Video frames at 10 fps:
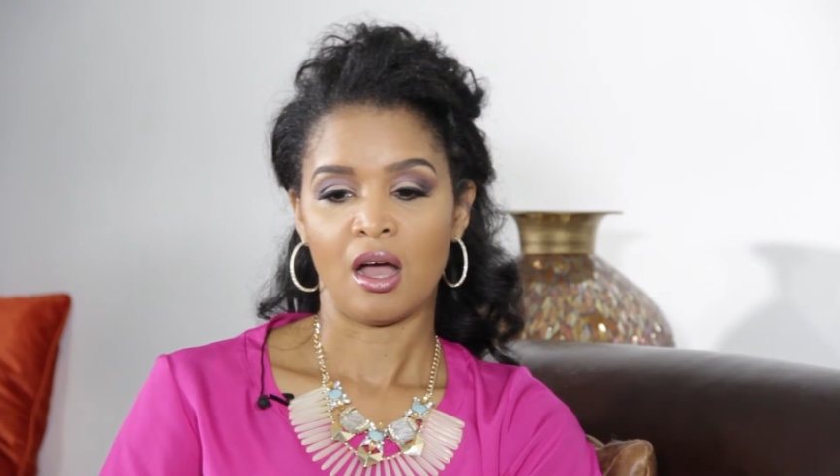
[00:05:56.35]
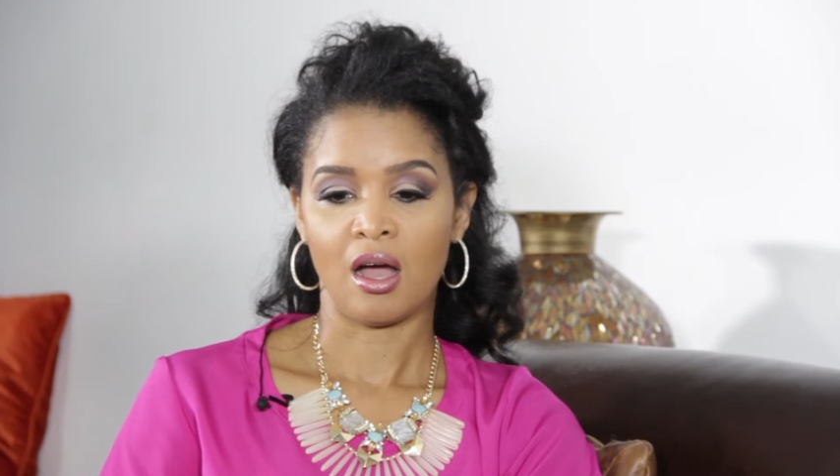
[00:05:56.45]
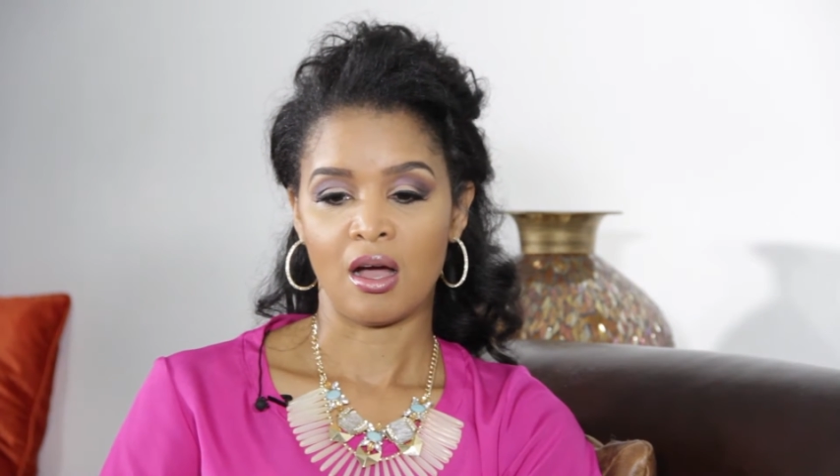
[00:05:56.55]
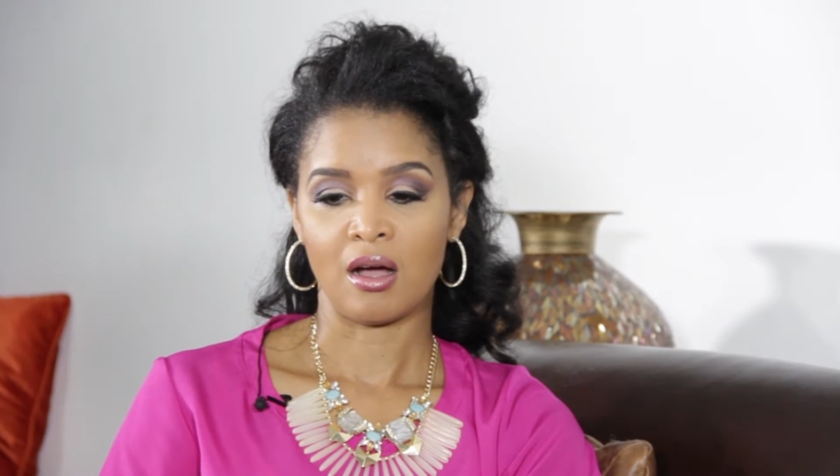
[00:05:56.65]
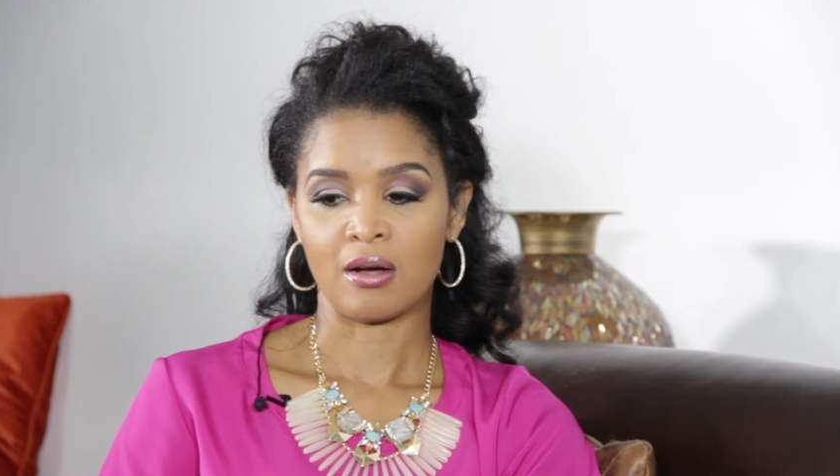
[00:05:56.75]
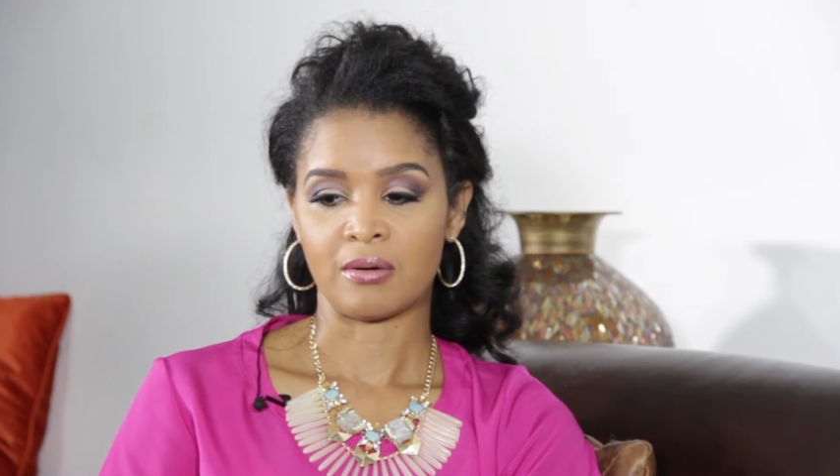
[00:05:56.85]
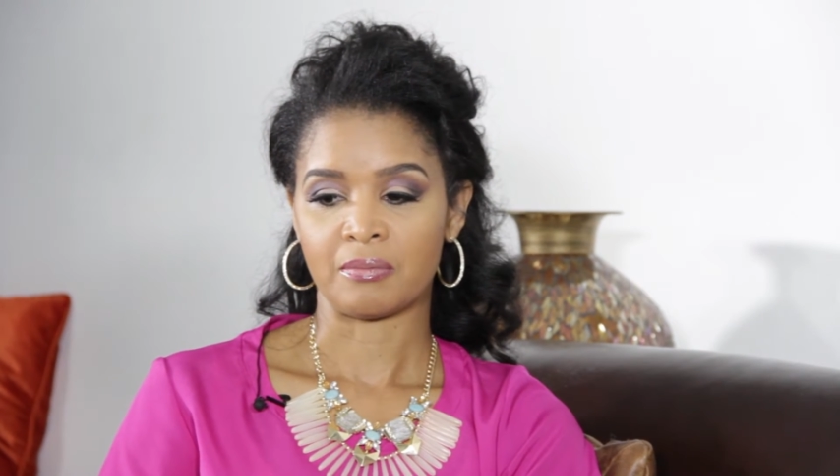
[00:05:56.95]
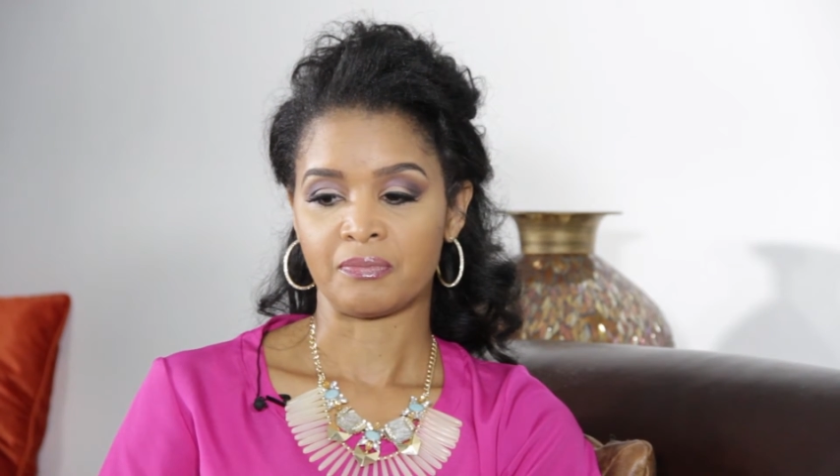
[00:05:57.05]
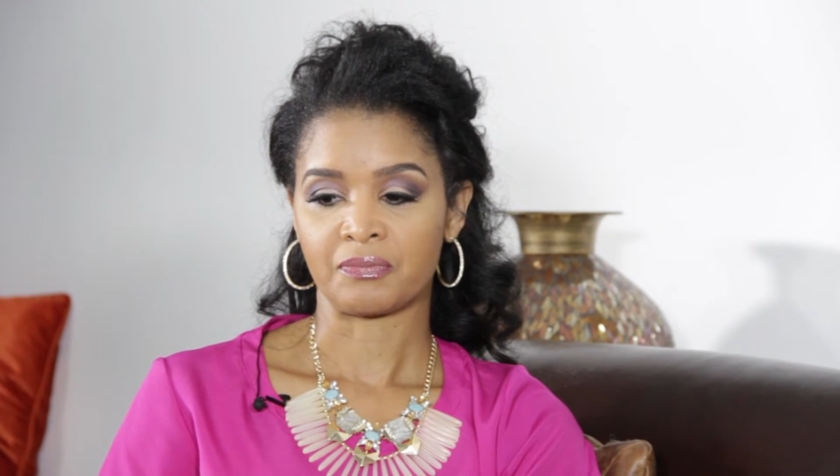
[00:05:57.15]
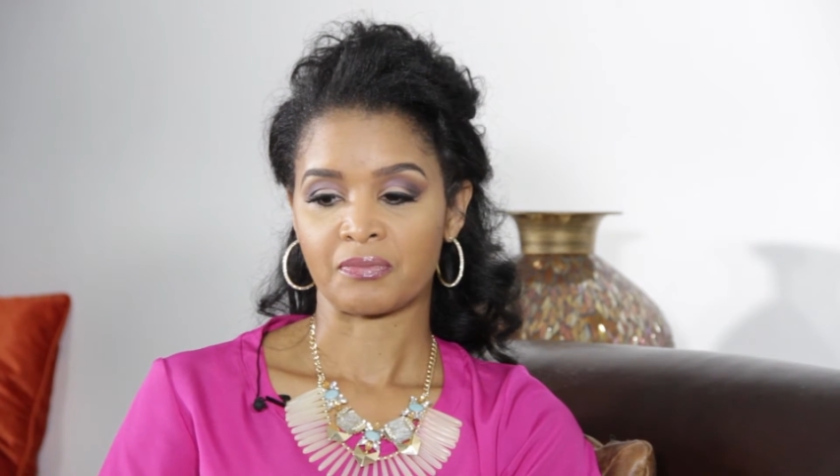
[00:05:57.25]

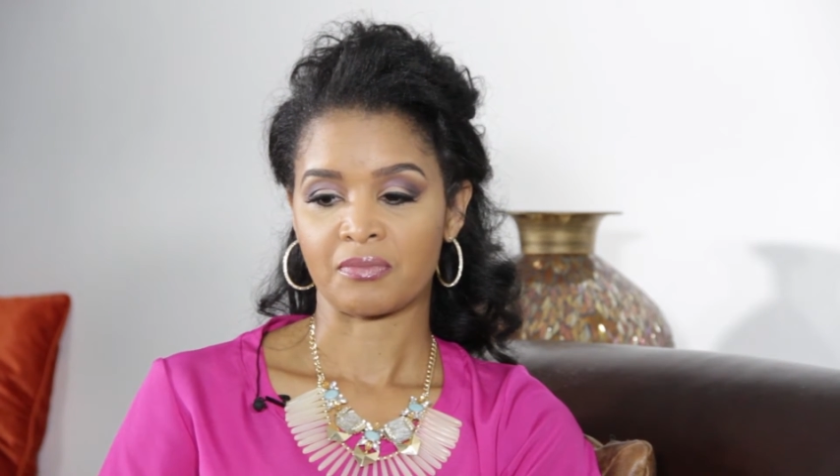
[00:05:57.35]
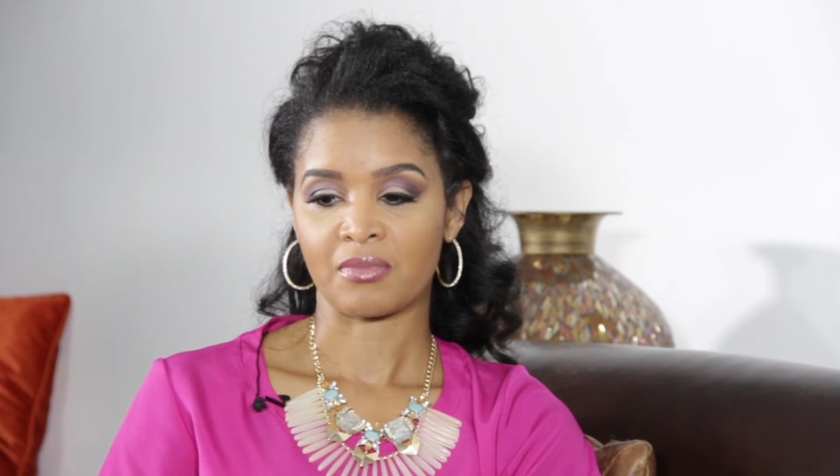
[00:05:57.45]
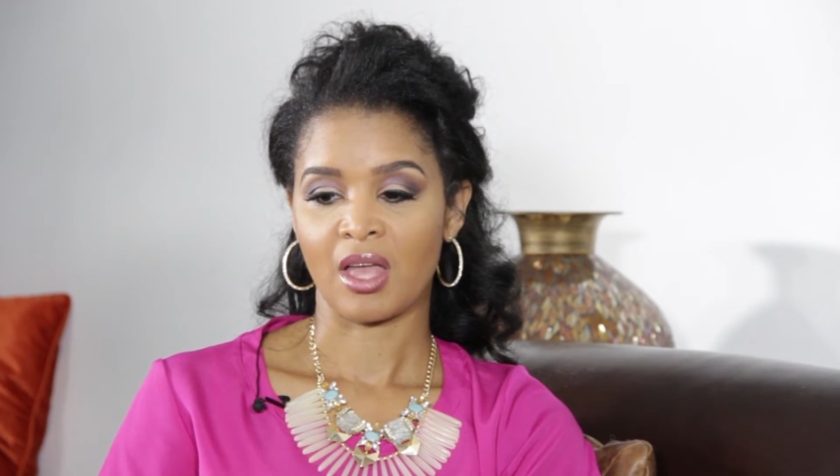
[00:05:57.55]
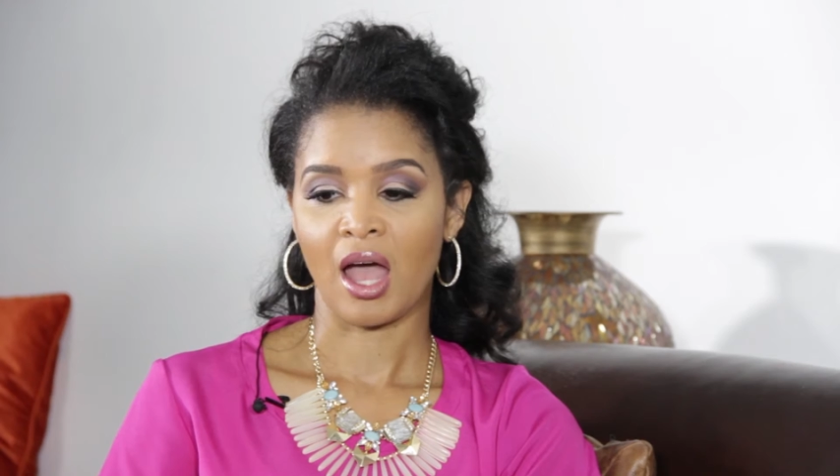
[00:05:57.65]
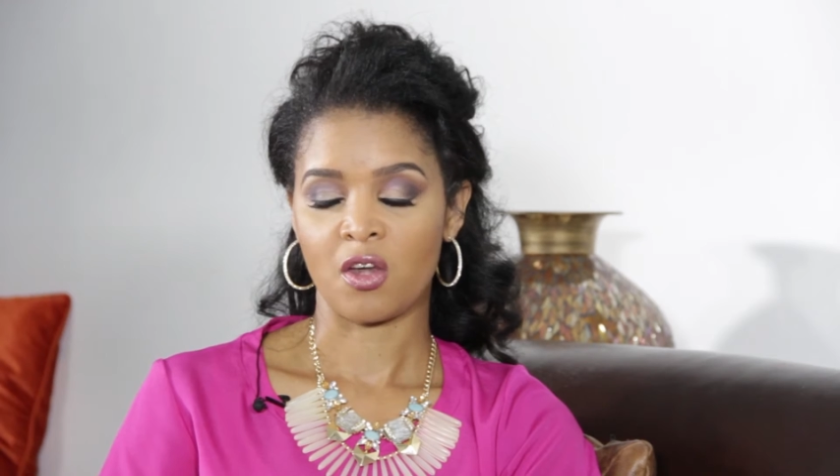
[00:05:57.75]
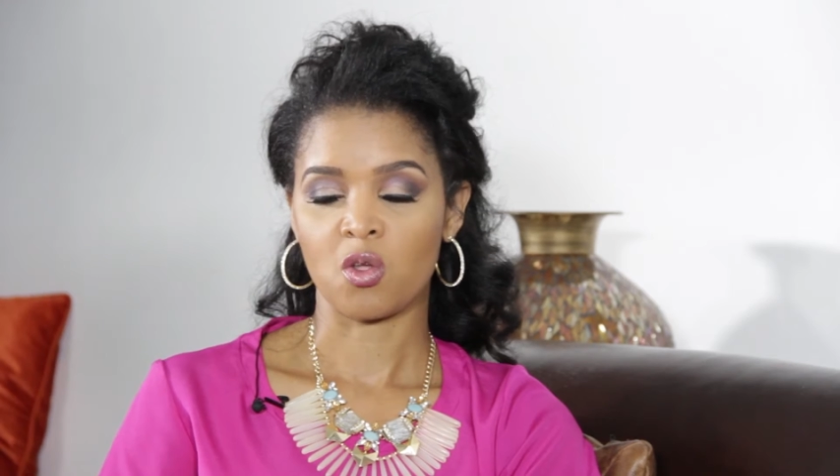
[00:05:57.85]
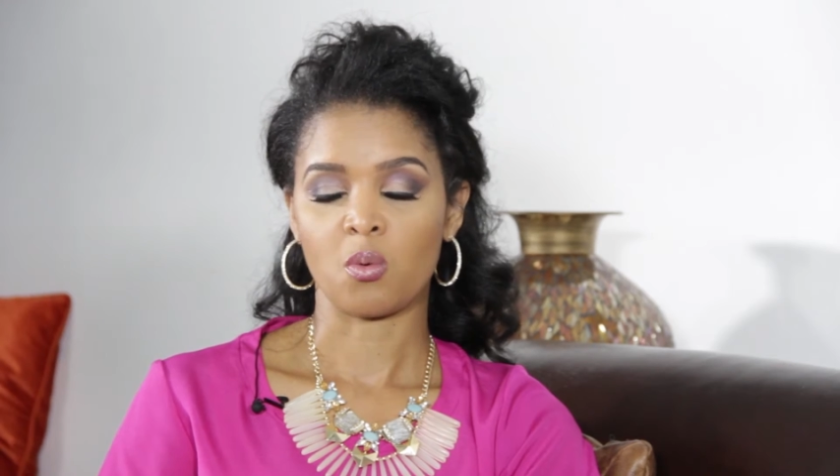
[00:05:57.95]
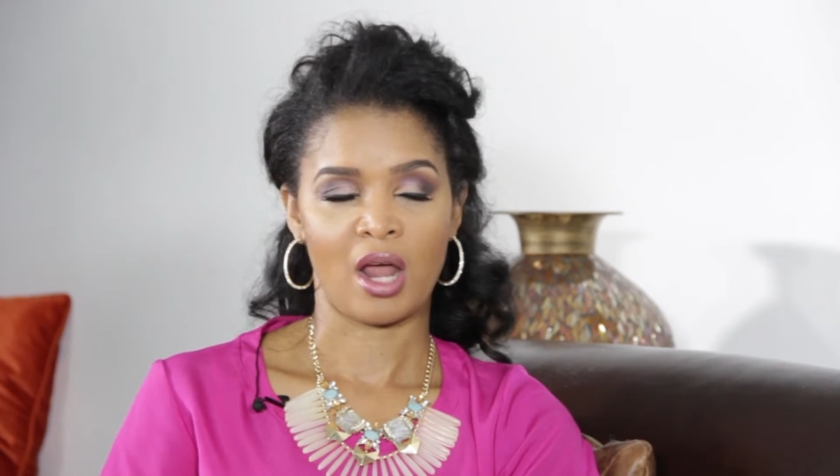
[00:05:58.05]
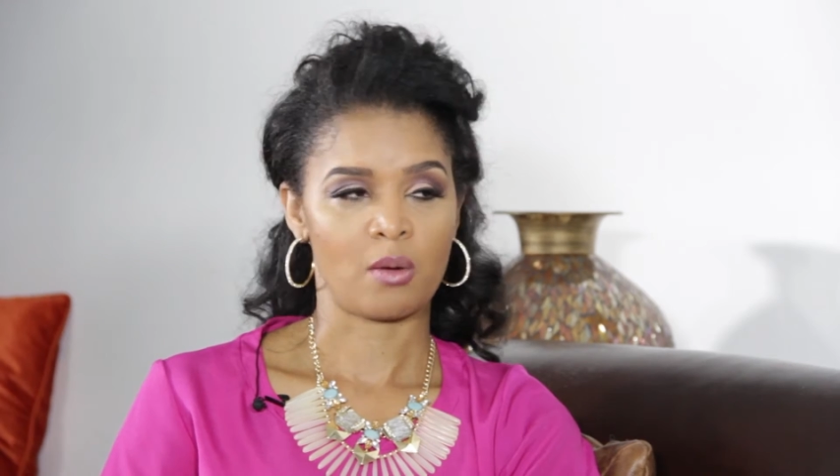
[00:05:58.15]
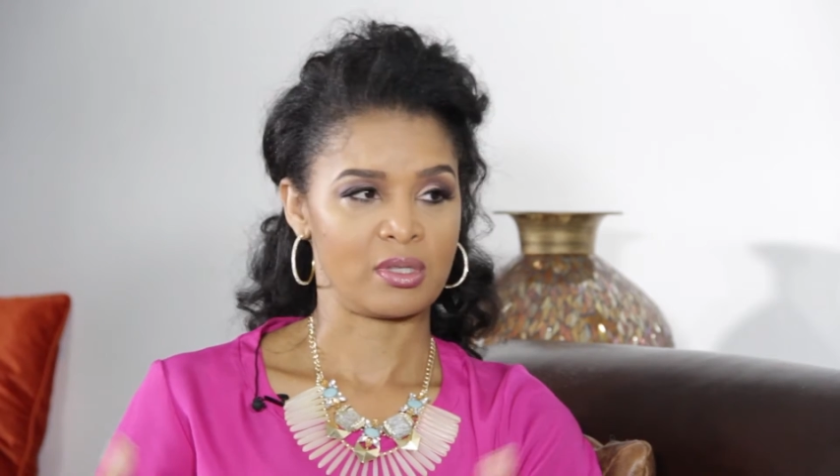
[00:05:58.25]
I knew
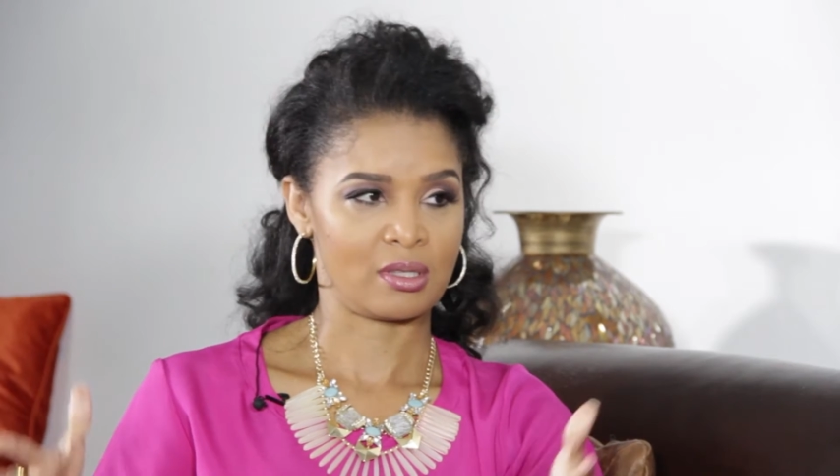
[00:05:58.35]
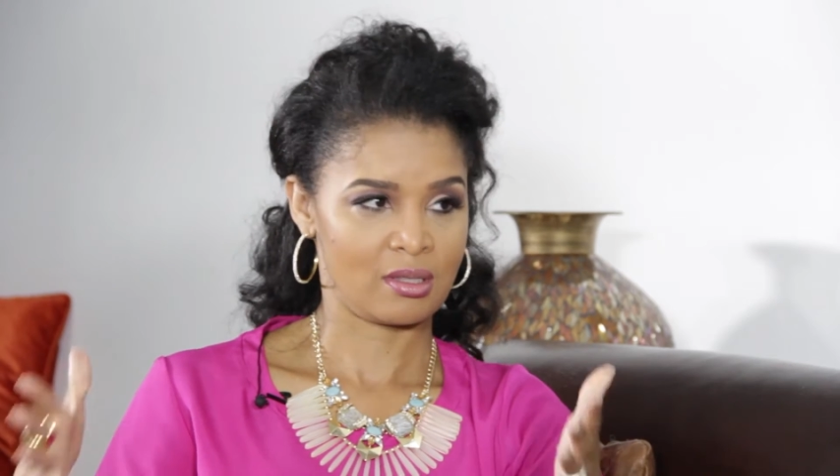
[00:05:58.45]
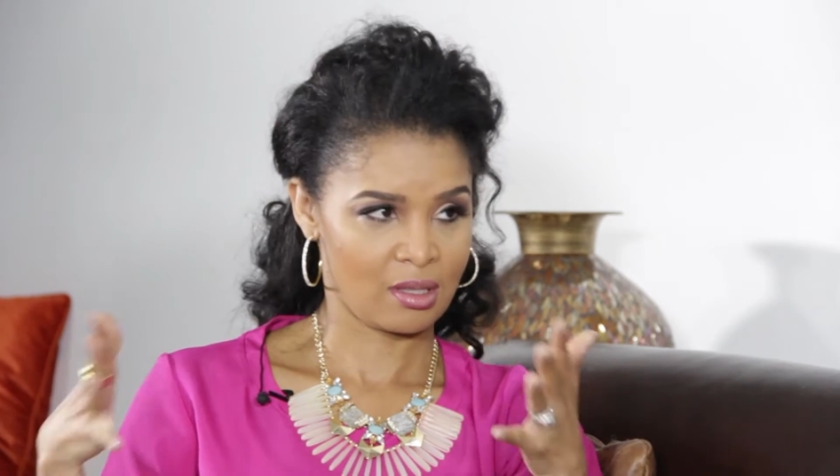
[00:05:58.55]
what I was